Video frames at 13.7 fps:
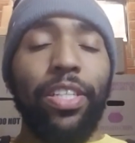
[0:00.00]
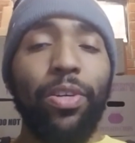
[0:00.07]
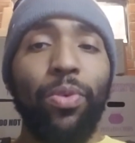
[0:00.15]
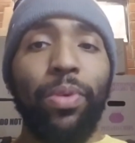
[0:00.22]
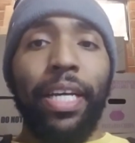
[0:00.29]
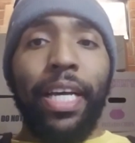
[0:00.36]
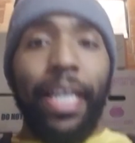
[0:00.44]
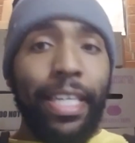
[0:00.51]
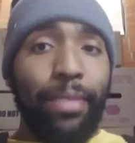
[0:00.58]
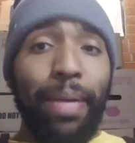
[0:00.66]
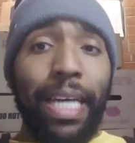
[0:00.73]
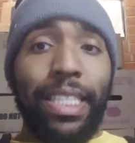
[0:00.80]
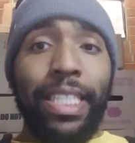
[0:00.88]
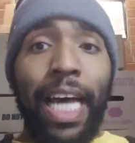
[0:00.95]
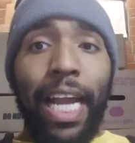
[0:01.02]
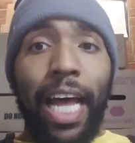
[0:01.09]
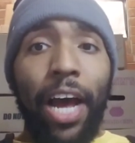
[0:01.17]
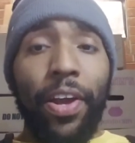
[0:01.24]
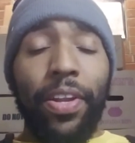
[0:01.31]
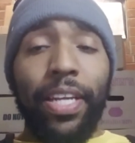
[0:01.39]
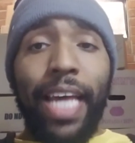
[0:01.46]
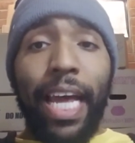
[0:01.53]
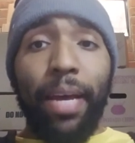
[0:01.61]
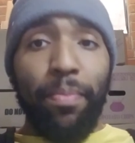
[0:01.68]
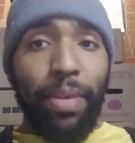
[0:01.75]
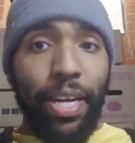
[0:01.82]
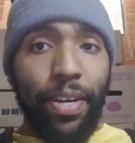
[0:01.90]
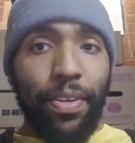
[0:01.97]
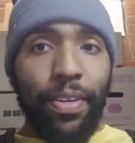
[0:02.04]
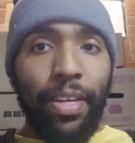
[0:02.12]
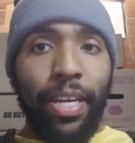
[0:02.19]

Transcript: do his best to not allow you to take him there.